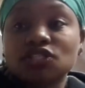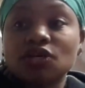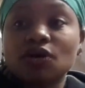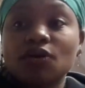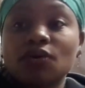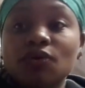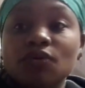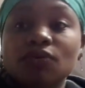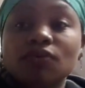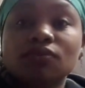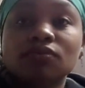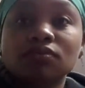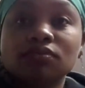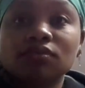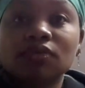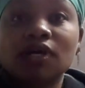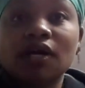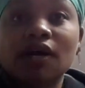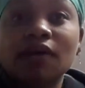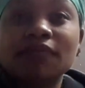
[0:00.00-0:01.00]
So
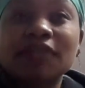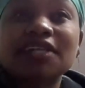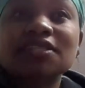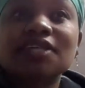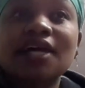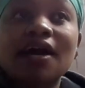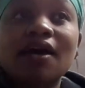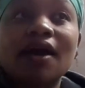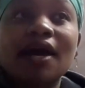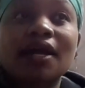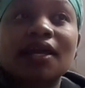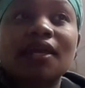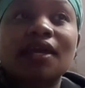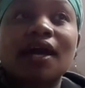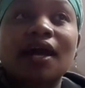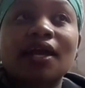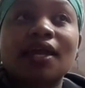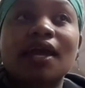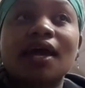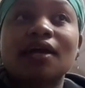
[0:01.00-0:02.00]
that's how
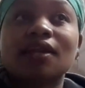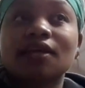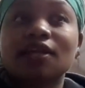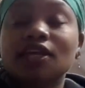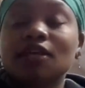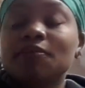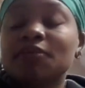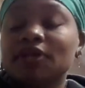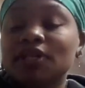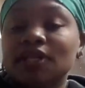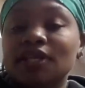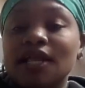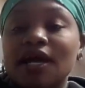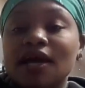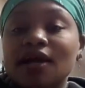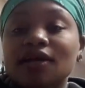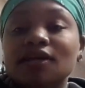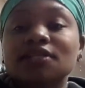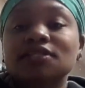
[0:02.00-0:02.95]
I kind of keep it in line,